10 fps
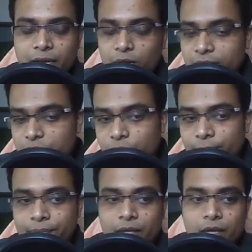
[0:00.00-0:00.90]
Now, let's
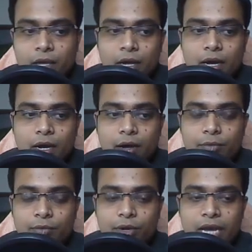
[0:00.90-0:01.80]
say uh,
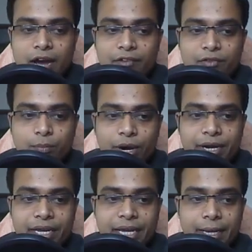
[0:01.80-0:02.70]
we want to have point